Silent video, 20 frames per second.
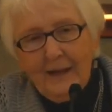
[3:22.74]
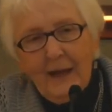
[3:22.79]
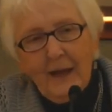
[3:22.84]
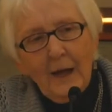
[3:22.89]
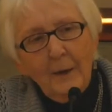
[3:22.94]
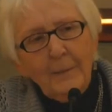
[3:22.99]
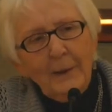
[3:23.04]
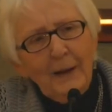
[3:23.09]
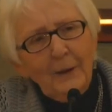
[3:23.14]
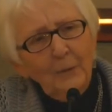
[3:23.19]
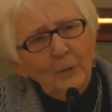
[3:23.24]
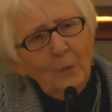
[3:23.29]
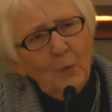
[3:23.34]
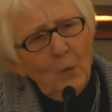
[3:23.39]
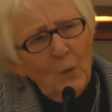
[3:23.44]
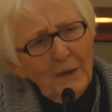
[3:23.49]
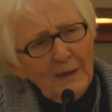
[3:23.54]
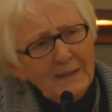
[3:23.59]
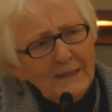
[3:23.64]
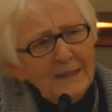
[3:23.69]
about
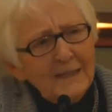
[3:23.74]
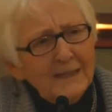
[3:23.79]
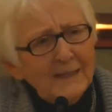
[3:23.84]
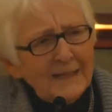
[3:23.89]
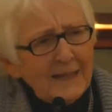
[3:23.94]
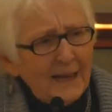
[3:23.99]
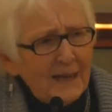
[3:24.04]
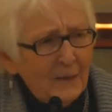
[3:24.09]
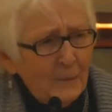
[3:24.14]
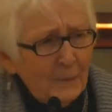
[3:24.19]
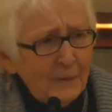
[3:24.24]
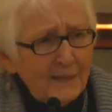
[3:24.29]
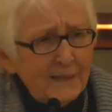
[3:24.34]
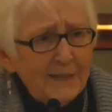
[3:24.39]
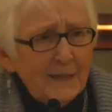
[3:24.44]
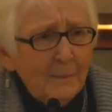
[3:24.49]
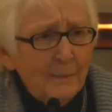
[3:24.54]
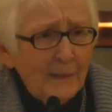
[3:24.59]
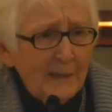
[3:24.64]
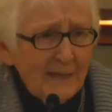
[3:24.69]
what to say when
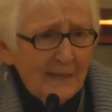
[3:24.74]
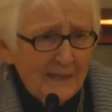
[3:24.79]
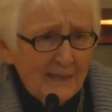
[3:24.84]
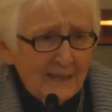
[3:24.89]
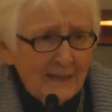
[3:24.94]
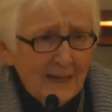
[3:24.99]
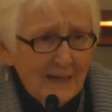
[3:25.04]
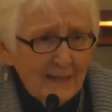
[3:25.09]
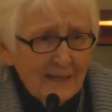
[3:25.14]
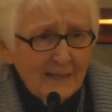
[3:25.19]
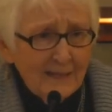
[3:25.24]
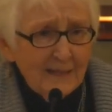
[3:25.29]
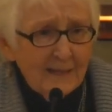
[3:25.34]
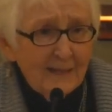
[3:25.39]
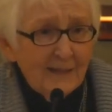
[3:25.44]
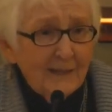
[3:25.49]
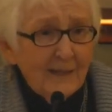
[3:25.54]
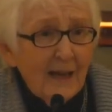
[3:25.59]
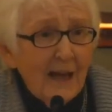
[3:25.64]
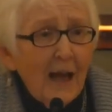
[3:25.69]
somebody
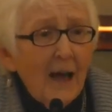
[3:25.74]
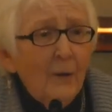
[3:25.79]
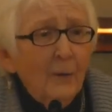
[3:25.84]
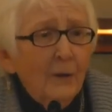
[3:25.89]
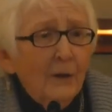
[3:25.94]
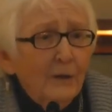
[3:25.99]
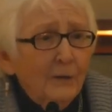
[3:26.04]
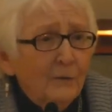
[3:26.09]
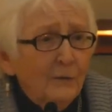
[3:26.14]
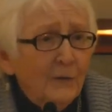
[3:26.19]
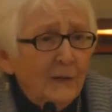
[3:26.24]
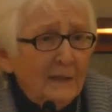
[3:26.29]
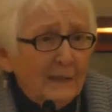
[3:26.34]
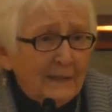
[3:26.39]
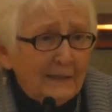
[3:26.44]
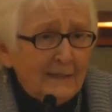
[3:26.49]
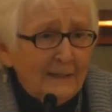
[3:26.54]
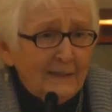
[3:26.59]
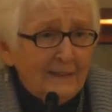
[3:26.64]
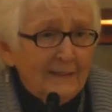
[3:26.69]
says, "How are you
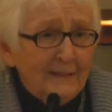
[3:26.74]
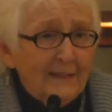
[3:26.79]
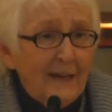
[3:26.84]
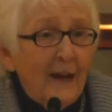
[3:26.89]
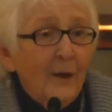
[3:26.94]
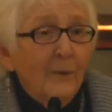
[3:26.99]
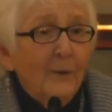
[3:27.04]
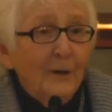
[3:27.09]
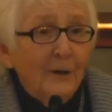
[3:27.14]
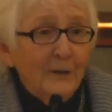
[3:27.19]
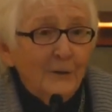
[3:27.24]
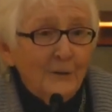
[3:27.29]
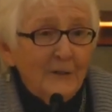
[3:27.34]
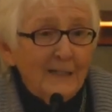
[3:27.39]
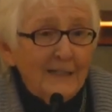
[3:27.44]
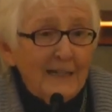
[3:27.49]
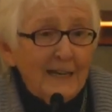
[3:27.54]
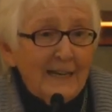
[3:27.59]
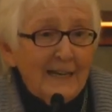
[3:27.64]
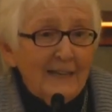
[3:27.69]
feeling? How are you
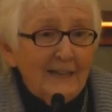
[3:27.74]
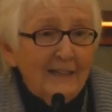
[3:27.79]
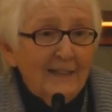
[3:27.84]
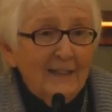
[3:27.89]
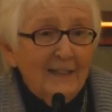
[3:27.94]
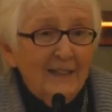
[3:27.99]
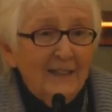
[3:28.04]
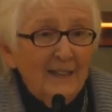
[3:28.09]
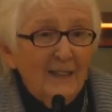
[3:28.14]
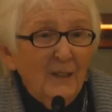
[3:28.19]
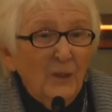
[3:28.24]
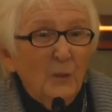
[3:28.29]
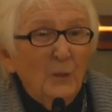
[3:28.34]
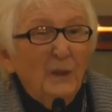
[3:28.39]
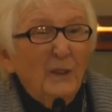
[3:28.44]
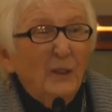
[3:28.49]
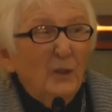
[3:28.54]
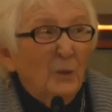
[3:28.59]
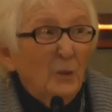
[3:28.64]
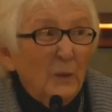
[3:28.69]
today?"
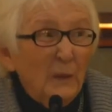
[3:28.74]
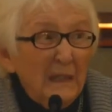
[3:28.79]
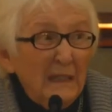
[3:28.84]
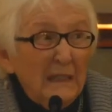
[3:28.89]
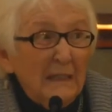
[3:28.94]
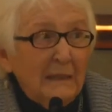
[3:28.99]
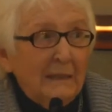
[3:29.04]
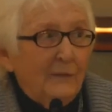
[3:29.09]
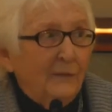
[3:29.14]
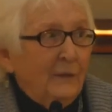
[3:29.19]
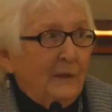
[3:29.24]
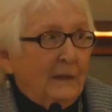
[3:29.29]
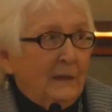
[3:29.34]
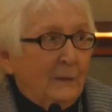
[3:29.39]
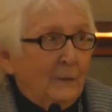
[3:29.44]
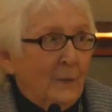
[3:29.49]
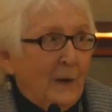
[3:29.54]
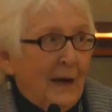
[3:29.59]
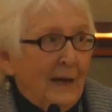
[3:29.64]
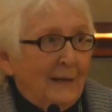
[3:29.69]
when you're really feeling
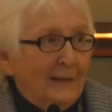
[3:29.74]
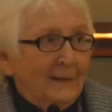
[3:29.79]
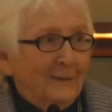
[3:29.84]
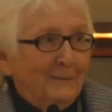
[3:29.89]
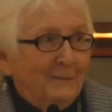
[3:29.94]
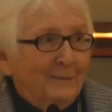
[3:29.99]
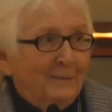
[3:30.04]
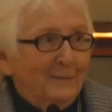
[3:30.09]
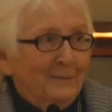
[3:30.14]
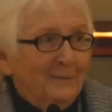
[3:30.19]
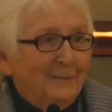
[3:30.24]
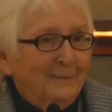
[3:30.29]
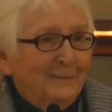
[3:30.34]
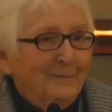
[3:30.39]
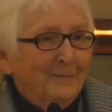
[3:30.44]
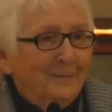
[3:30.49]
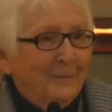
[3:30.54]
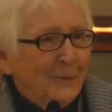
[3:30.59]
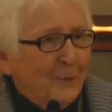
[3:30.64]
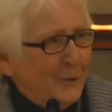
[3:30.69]
rotten.
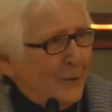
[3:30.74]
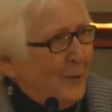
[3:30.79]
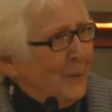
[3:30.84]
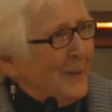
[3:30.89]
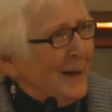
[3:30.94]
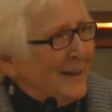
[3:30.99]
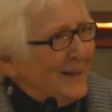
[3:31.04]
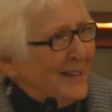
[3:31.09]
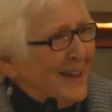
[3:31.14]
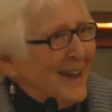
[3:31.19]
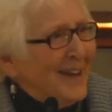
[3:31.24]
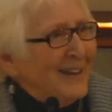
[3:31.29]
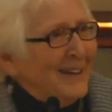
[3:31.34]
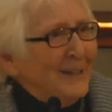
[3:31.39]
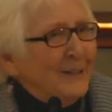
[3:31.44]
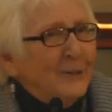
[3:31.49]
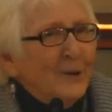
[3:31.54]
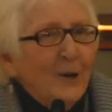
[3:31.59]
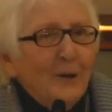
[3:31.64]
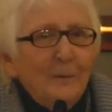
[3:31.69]
Do you know about that? He
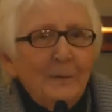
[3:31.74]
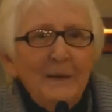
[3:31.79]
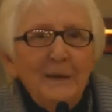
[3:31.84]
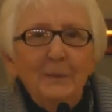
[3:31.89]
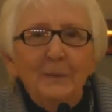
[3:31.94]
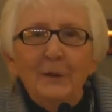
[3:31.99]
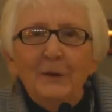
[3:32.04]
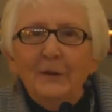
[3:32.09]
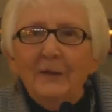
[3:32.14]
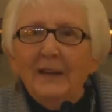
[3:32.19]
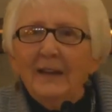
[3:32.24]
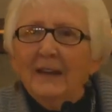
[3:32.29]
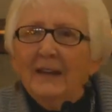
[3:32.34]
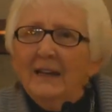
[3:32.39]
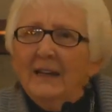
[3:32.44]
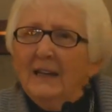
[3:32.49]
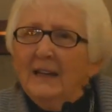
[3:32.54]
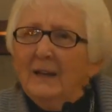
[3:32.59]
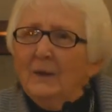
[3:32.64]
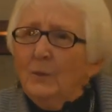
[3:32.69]
taught people that
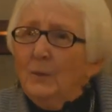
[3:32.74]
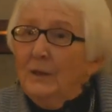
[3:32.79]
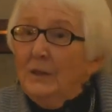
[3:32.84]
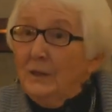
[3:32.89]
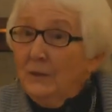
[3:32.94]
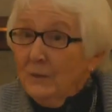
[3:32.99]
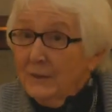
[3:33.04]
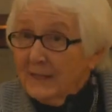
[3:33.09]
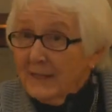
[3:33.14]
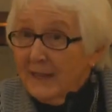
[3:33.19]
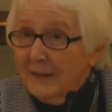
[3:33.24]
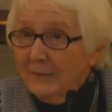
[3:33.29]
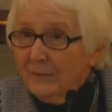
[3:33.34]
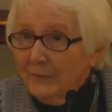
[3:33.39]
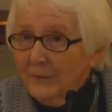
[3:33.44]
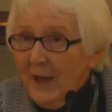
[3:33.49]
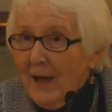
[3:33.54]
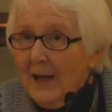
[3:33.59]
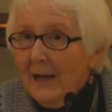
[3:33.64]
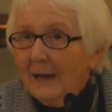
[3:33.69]
when you say
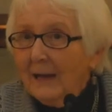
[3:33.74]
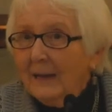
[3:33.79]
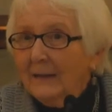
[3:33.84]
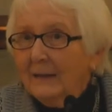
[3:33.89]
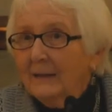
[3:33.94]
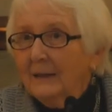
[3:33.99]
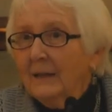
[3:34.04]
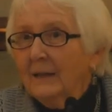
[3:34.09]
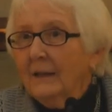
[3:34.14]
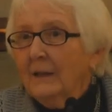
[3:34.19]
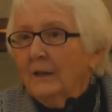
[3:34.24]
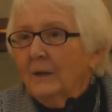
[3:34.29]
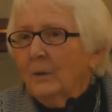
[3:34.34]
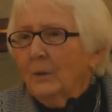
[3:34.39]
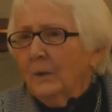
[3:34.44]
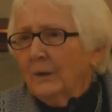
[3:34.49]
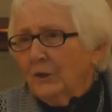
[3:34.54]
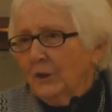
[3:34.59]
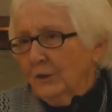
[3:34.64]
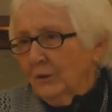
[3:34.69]
fine,
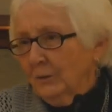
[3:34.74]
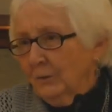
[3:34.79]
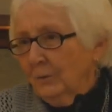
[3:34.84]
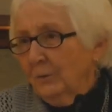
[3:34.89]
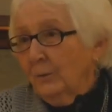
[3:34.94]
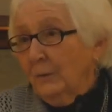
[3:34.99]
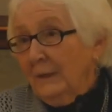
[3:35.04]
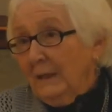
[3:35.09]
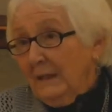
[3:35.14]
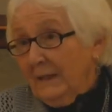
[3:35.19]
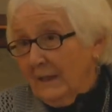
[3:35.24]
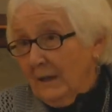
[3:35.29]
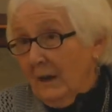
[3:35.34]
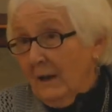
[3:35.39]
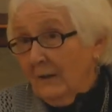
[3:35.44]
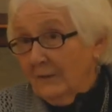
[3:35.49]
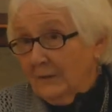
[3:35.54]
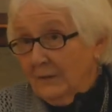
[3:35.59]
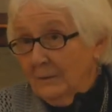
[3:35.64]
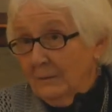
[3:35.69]
what you're really
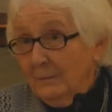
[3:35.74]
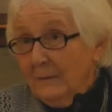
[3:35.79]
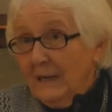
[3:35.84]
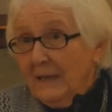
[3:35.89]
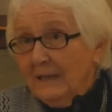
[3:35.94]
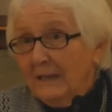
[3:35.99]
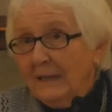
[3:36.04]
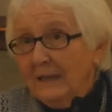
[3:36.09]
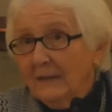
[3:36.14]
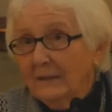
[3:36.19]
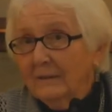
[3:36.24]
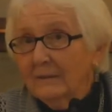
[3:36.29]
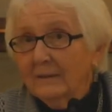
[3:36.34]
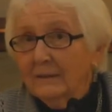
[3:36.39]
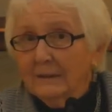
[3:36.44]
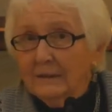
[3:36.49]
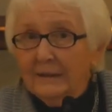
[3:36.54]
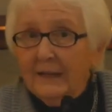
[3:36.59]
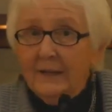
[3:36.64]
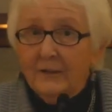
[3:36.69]
often meaning,
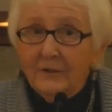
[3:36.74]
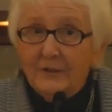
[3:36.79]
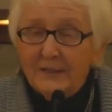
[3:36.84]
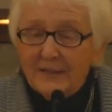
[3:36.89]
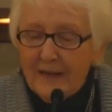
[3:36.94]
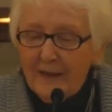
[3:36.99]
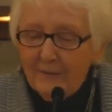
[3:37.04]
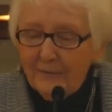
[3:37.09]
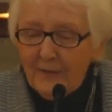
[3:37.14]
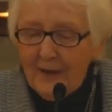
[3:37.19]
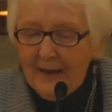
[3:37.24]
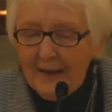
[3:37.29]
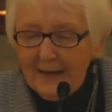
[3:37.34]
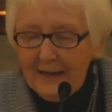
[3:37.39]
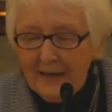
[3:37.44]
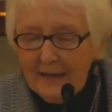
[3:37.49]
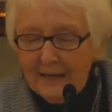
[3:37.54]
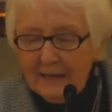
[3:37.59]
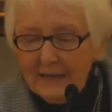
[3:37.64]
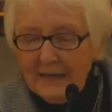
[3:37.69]
the letters
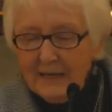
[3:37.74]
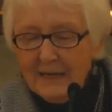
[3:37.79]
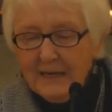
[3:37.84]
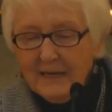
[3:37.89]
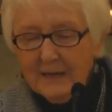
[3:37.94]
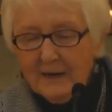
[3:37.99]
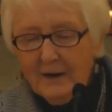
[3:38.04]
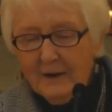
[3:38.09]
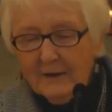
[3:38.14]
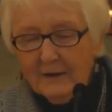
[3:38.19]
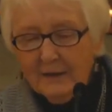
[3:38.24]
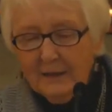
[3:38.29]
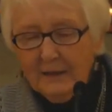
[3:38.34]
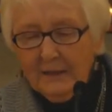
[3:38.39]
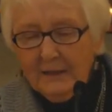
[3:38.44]
F-I-N-E, are